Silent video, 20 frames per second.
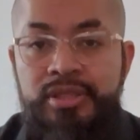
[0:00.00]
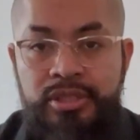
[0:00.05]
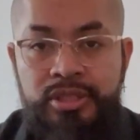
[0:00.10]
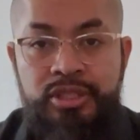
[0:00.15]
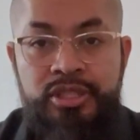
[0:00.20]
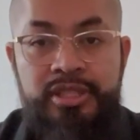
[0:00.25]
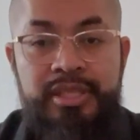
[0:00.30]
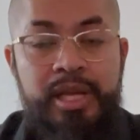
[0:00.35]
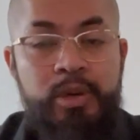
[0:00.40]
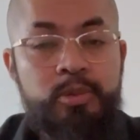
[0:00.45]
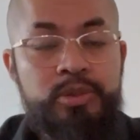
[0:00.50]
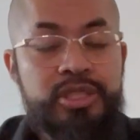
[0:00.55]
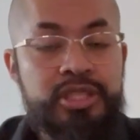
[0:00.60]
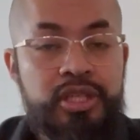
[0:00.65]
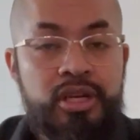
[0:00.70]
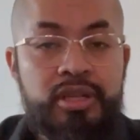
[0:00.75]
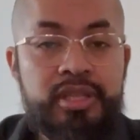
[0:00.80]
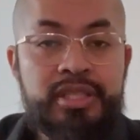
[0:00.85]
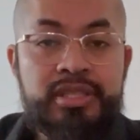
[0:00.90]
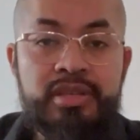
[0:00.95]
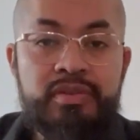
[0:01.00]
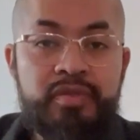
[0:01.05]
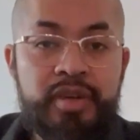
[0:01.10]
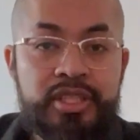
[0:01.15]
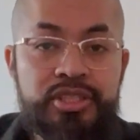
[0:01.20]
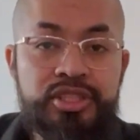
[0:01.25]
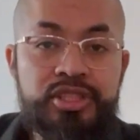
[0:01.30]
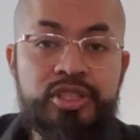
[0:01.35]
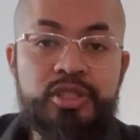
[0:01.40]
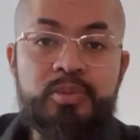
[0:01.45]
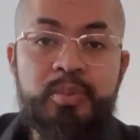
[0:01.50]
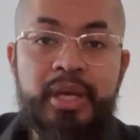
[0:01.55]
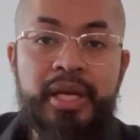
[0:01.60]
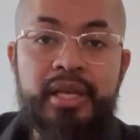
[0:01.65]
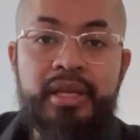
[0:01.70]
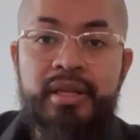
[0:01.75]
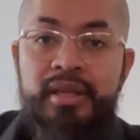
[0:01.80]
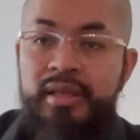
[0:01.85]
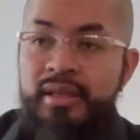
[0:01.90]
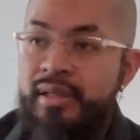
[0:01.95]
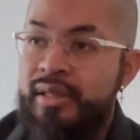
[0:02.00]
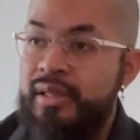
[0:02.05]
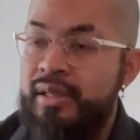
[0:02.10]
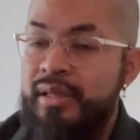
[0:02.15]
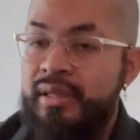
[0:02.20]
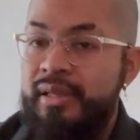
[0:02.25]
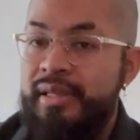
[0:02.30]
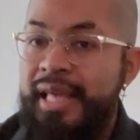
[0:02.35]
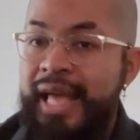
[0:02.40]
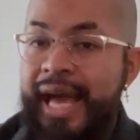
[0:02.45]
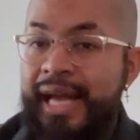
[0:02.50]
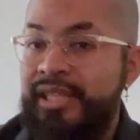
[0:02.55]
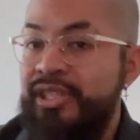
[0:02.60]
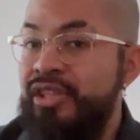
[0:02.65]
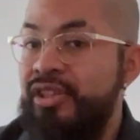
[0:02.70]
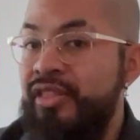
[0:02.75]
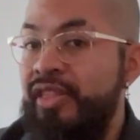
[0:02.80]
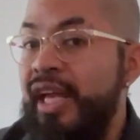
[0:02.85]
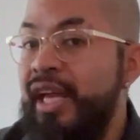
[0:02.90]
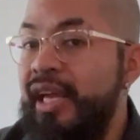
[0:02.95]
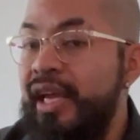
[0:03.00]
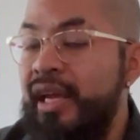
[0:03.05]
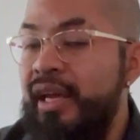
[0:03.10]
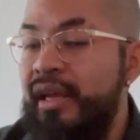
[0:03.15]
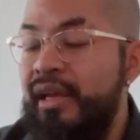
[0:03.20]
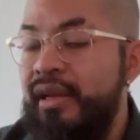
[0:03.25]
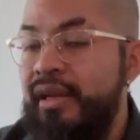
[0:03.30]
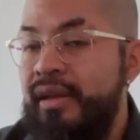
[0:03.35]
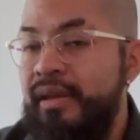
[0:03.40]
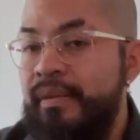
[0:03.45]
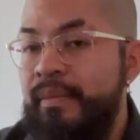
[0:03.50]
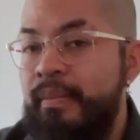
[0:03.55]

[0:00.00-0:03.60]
Just like we see all these inventions made, they had to think it,